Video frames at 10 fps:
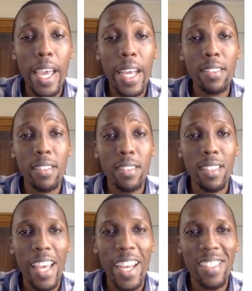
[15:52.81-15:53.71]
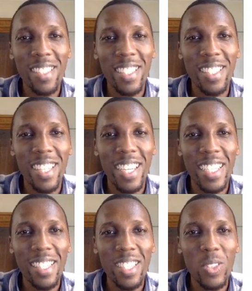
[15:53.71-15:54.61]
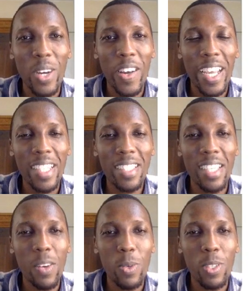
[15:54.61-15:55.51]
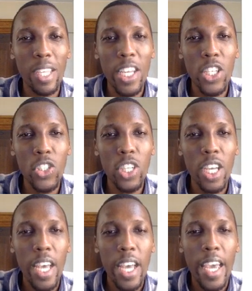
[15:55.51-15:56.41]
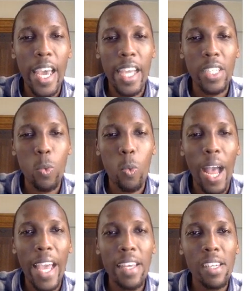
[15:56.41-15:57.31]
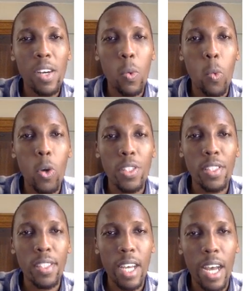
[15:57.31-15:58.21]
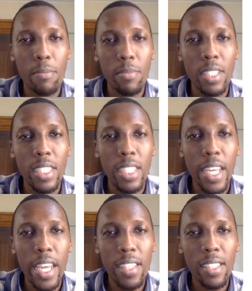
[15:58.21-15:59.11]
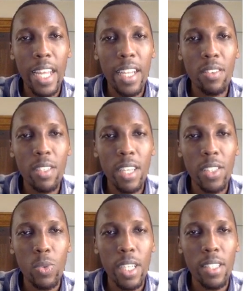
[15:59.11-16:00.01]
X is the x data set, so our x here was age, and y was DA salary as well